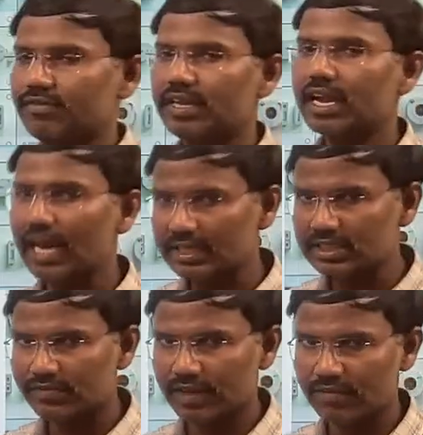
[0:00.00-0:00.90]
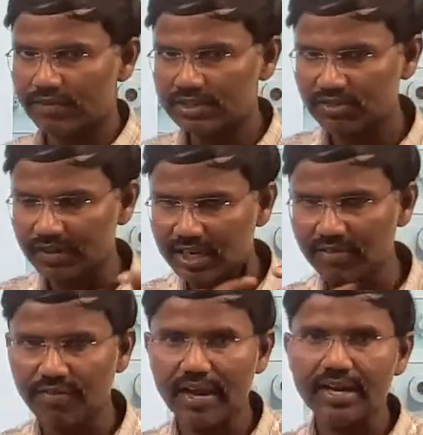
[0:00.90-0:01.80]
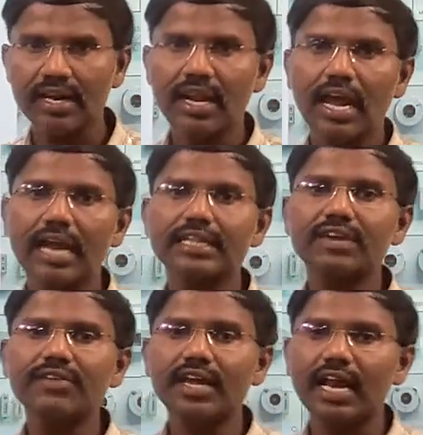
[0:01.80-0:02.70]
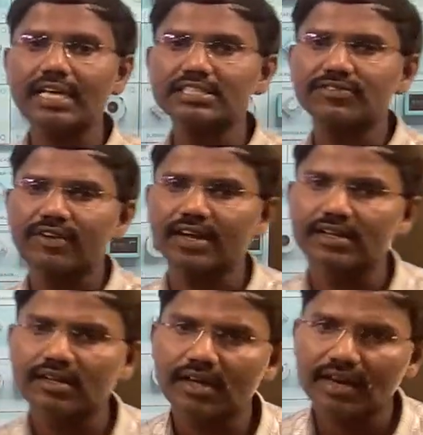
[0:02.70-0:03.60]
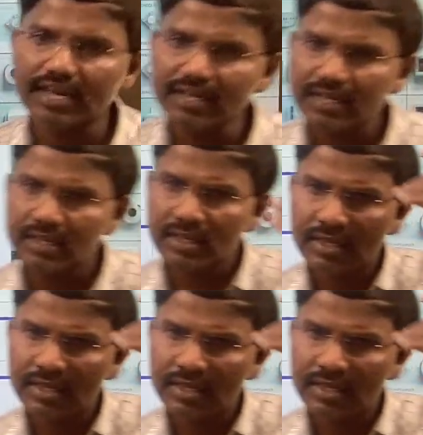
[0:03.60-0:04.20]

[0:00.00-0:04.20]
First we define and then we classify. Right?